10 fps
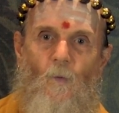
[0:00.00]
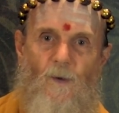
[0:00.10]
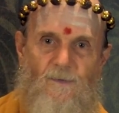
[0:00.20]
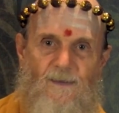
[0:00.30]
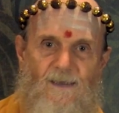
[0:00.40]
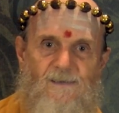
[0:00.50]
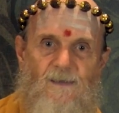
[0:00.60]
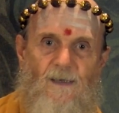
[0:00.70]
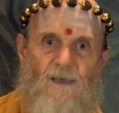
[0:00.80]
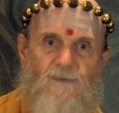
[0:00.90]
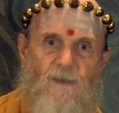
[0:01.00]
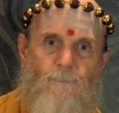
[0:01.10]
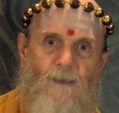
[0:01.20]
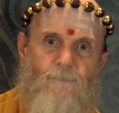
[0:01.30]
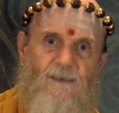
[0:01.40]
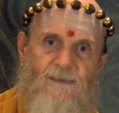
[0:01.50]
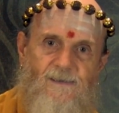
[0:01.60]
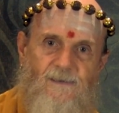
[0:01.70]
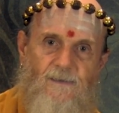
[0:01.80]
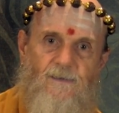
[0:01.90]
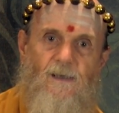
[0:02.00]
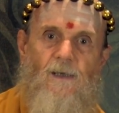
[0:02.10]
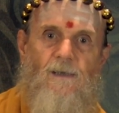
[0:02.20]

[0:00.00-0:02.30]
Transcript: While the destination may be distant,